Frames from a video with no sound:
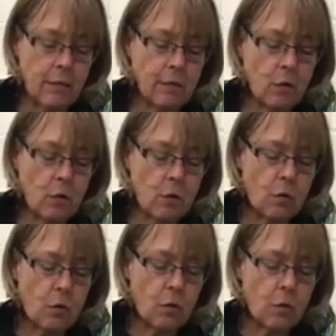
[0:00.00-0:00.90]
If
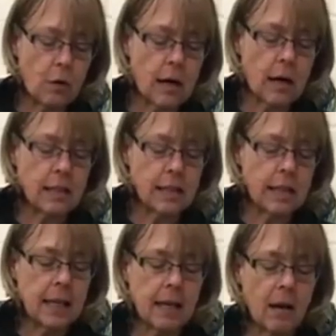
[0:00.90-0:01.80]
you're
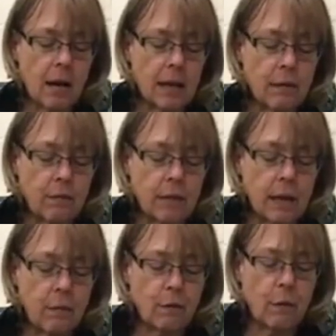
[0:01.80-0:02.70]
cutting
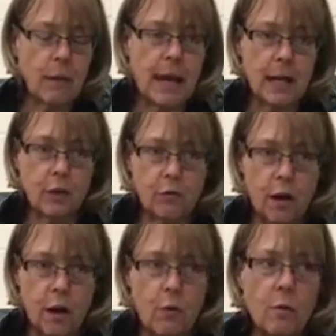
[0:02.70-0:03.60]
ivy from a
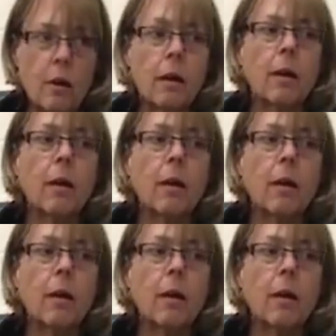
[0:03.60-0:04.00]
hedgerow,